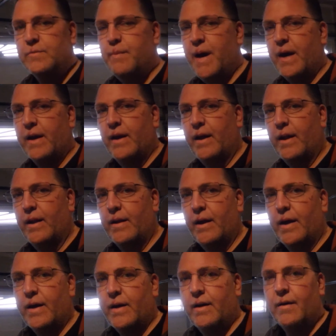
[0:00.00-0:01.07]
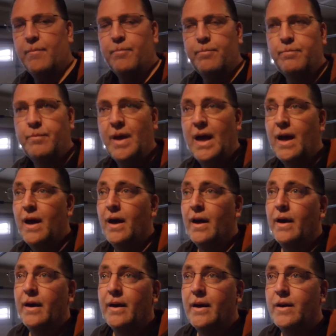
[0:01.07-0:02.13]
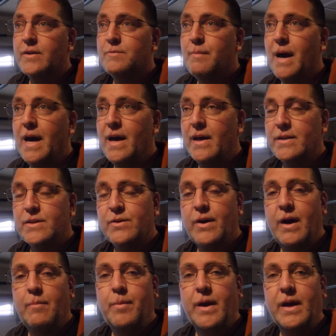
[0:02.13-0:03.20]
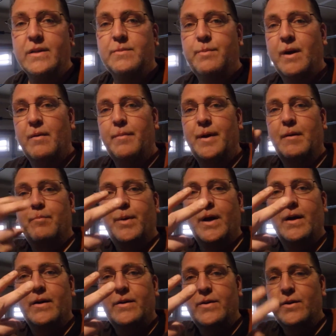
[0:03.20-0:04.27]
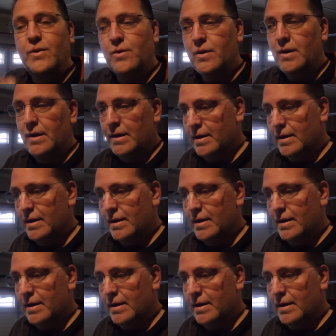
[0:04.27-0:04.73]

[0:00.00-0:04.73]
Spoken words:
us back, and here's my scrapping experiment part two.